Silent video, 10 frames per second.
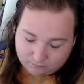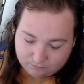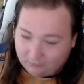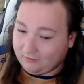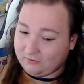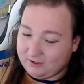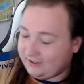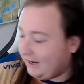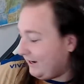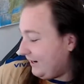Really,
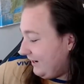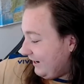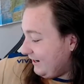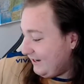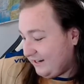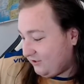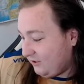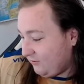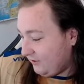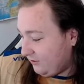it is actually
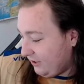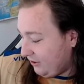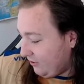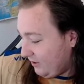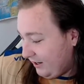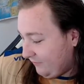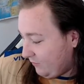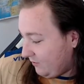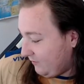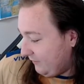really good. I know why everyone
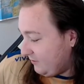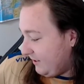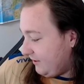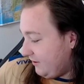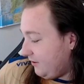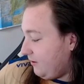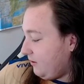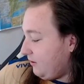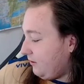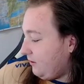raves about it.
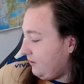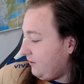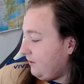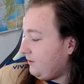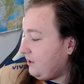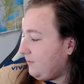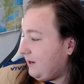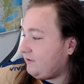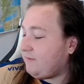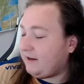Then we have
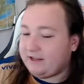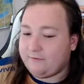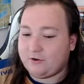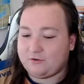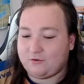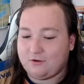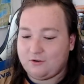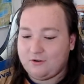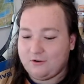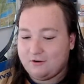SmackDown vs. Raw
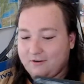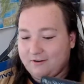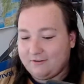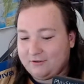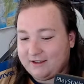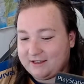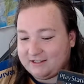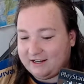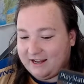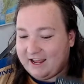
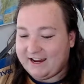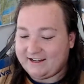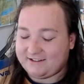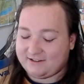2008.